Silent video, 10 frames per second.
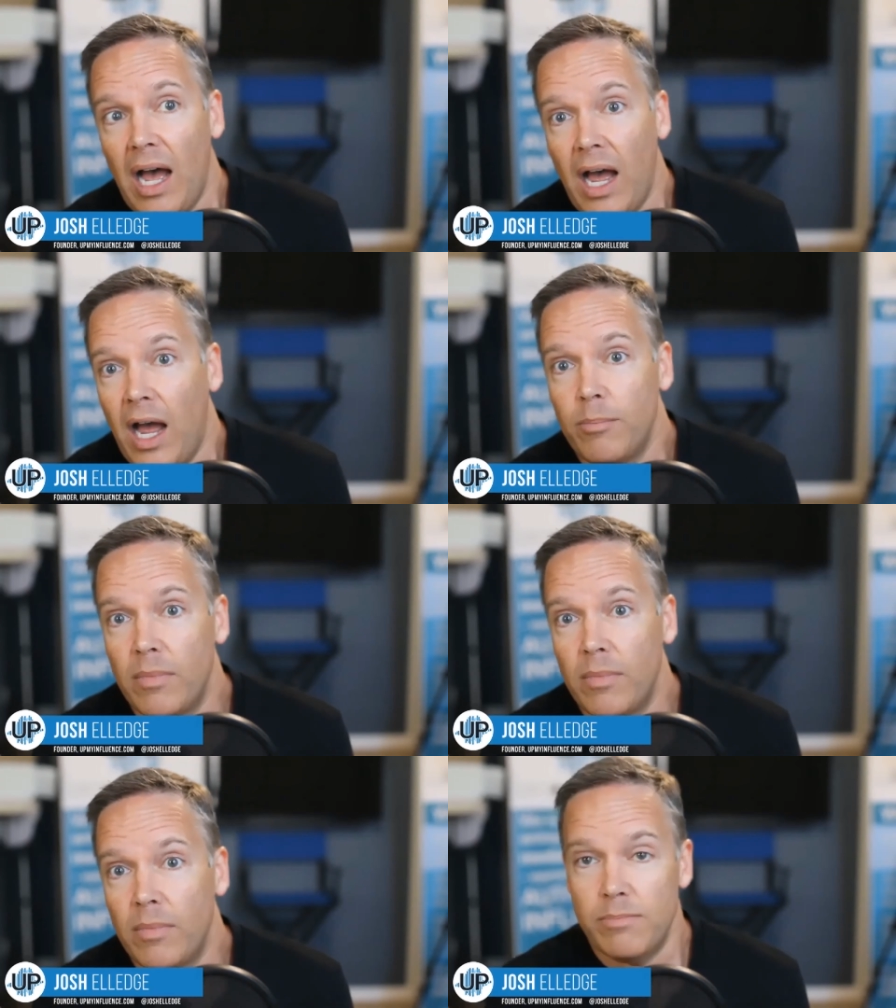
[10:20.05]

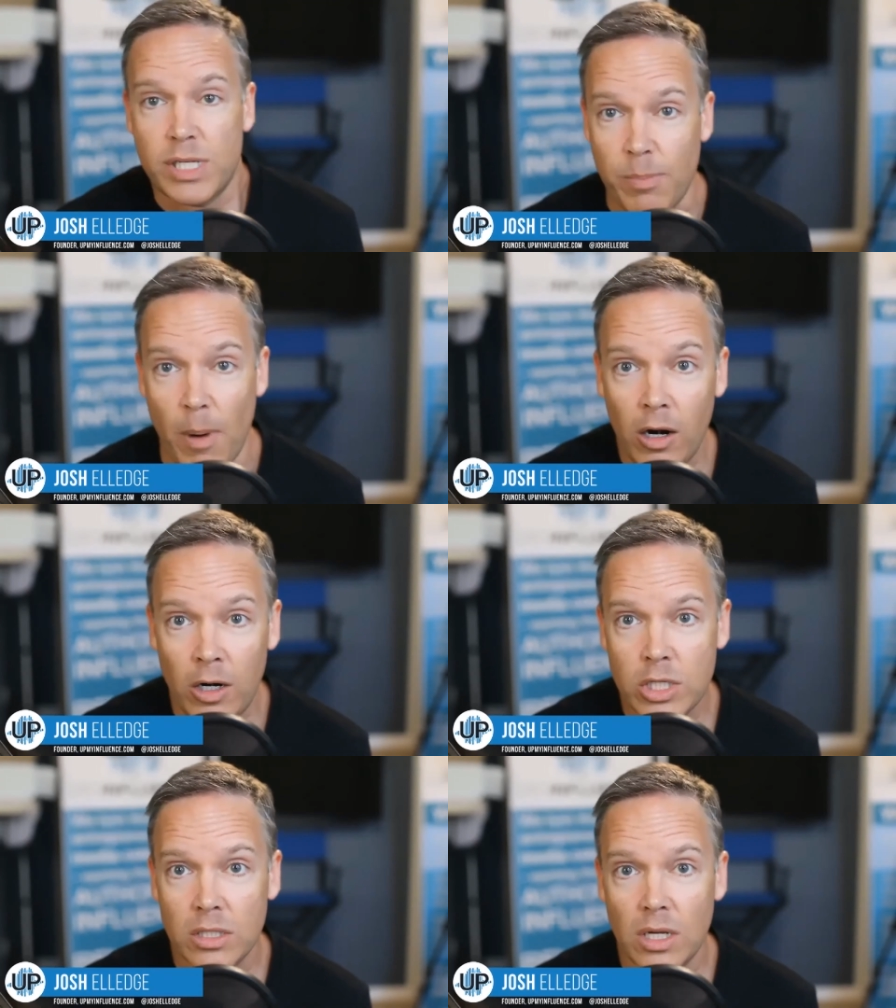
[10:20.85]
I'm
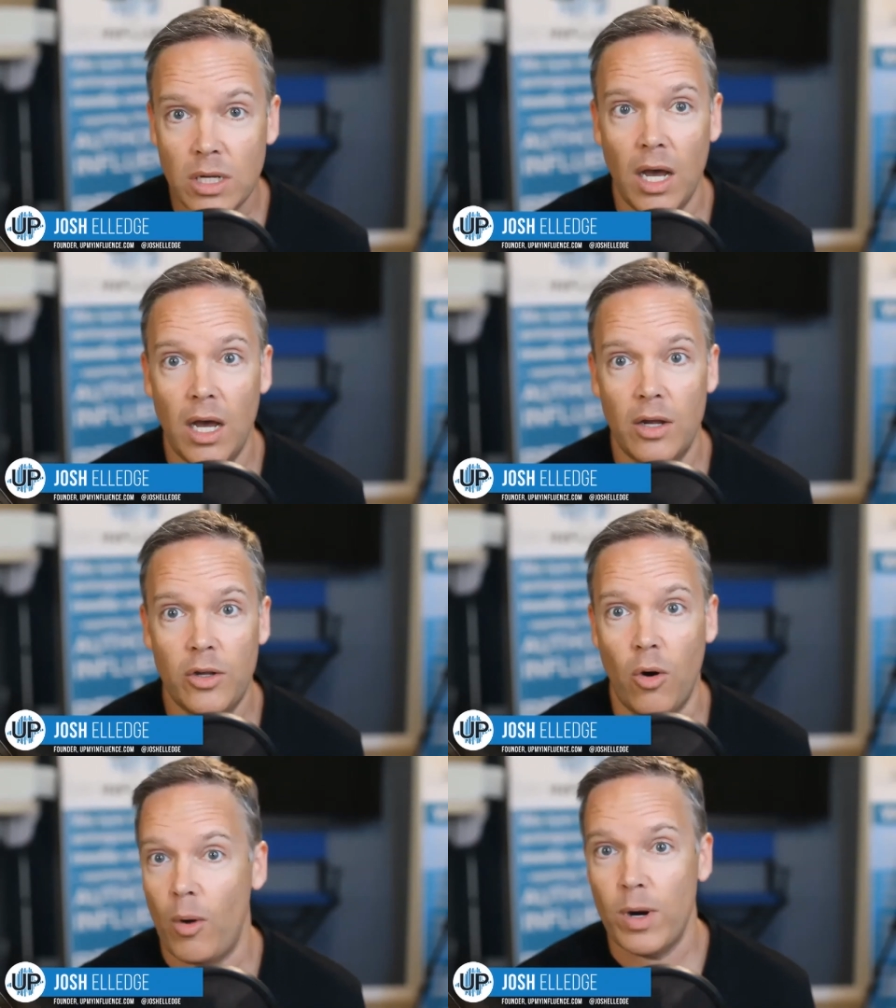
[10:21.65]
smart.
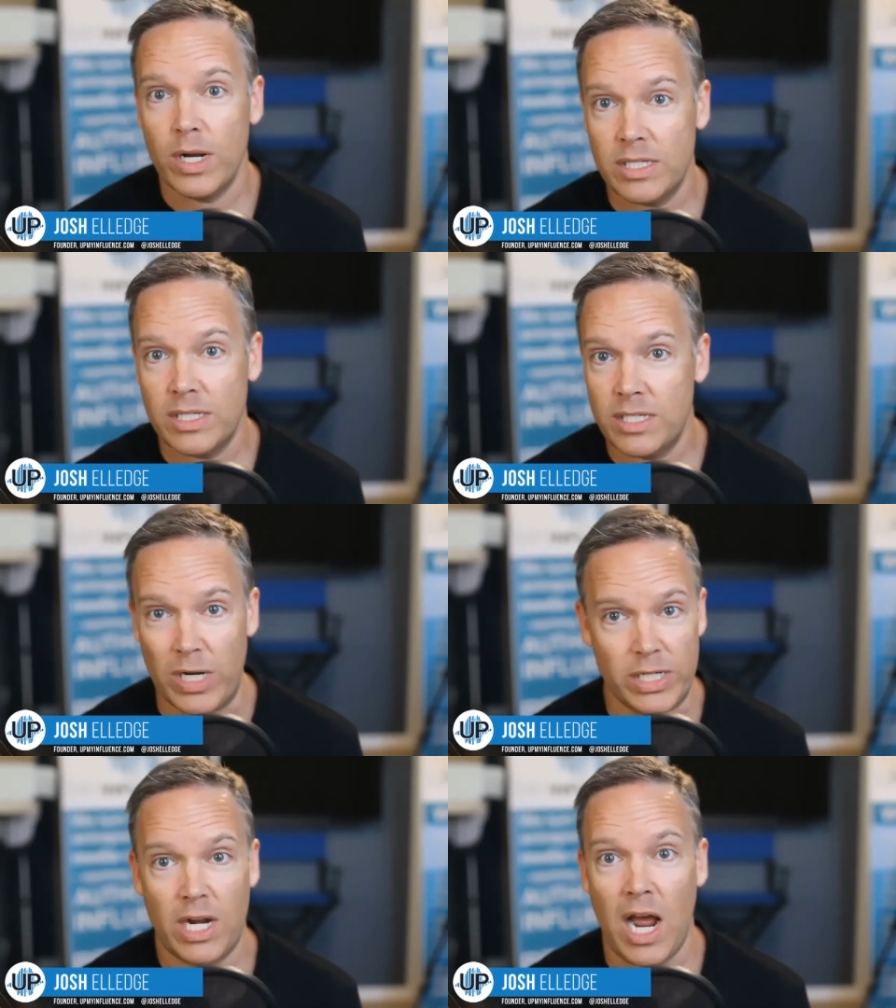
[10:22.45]
I
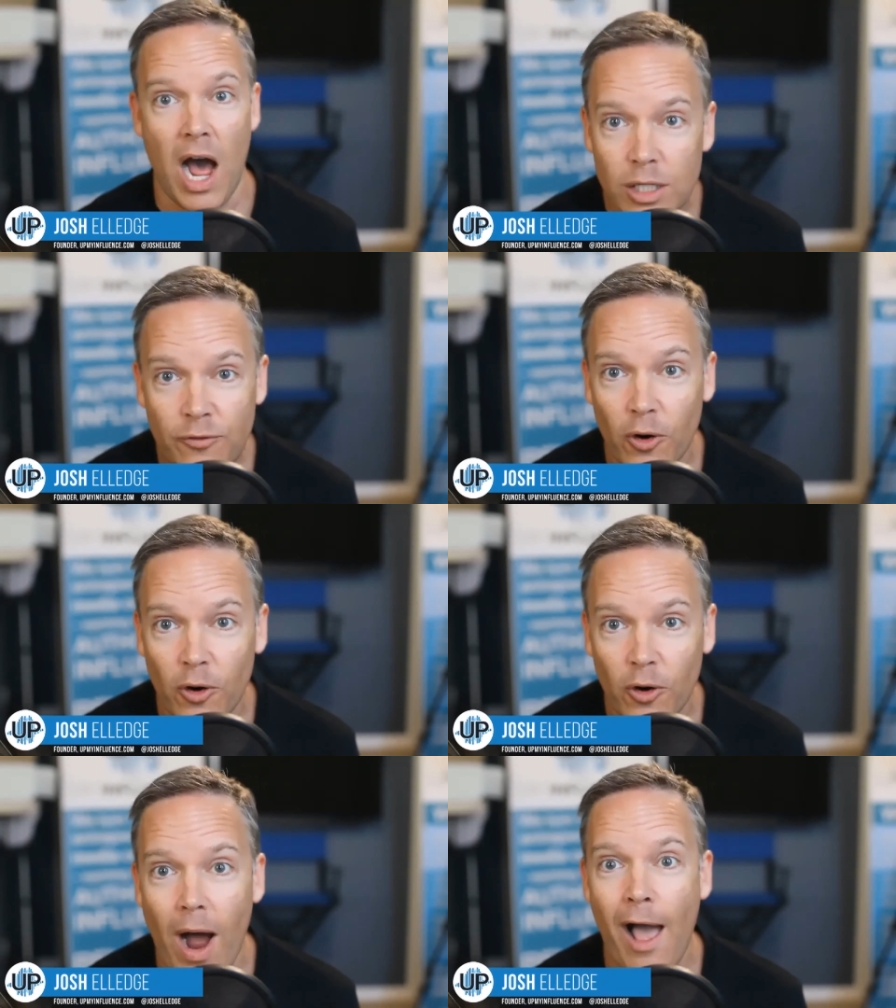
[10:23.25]
went to college
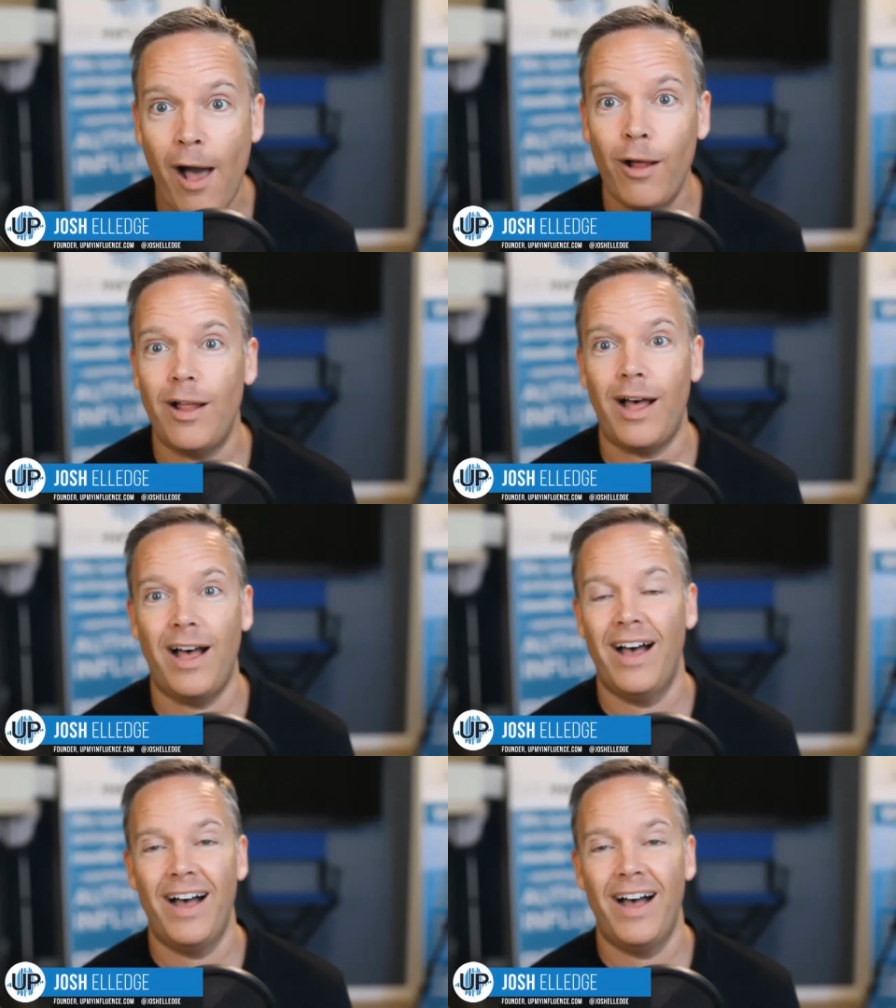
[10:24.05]
for a while.